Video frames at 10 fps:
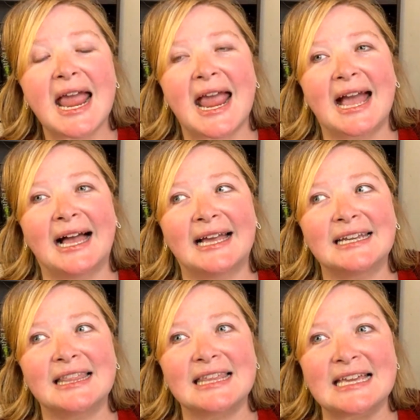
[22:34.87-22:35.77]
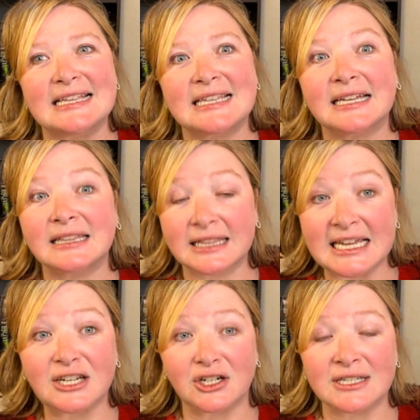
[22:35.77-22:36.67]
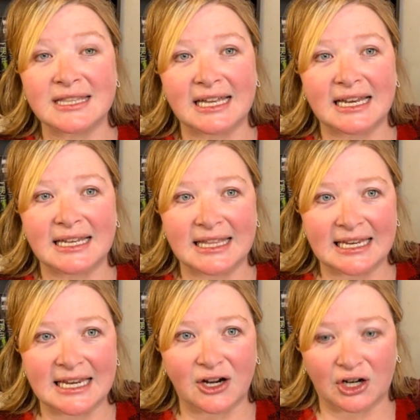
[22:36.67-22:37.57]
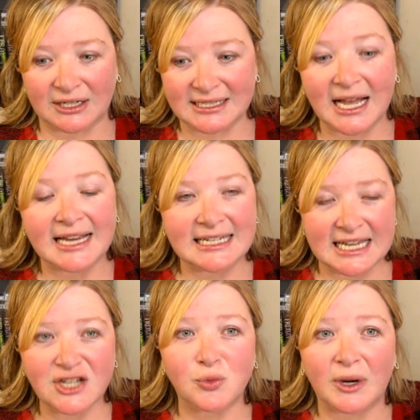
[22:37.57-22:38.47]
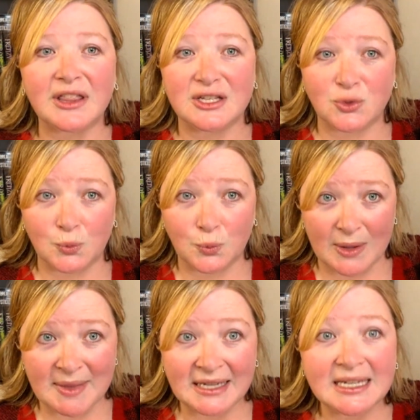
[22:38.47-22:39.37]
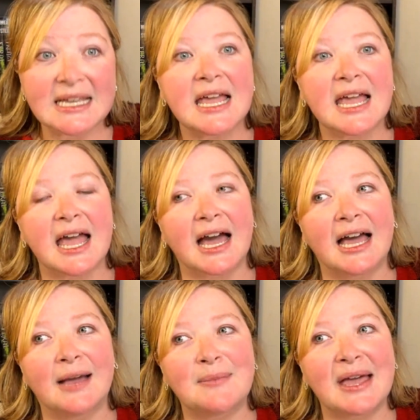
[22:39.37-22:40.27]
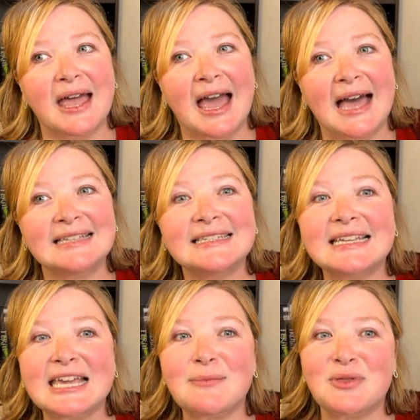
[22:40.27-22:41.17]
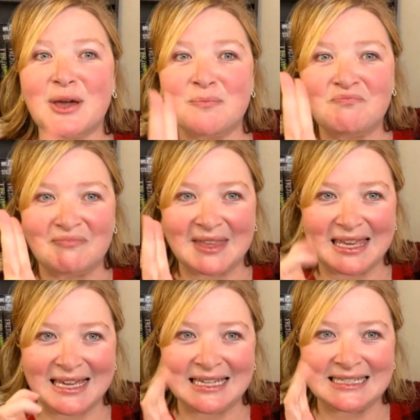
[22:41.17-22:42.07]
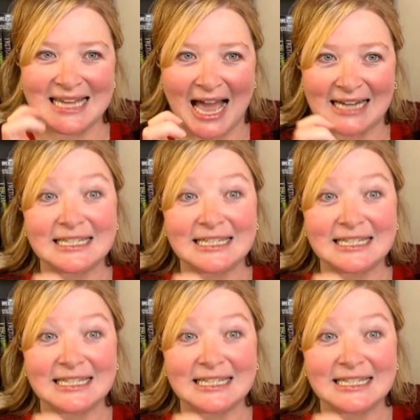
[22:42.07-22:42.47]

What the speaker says: And these leaders that are assigned to each one of these women has to keep them intact.